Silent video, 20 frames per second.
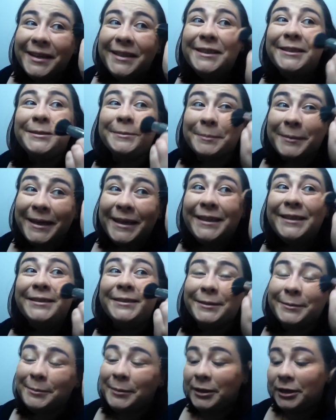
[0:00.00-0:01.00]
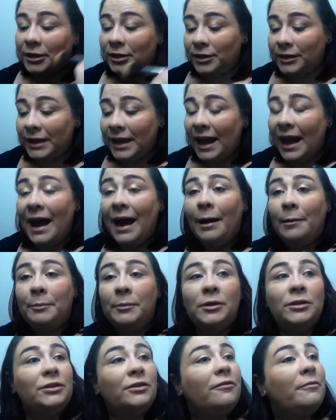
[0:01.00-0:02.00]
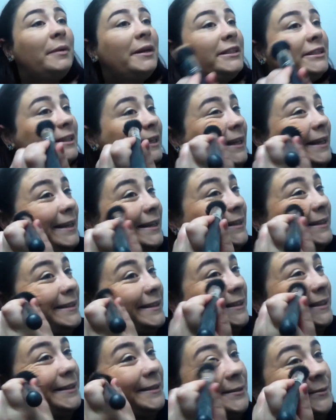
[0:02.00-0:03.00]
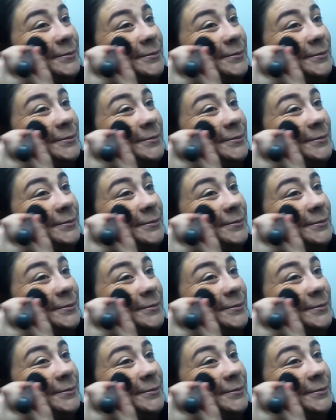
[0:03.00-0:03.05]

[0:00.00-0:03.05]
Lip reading: smile and put it on the apples of my cheeks.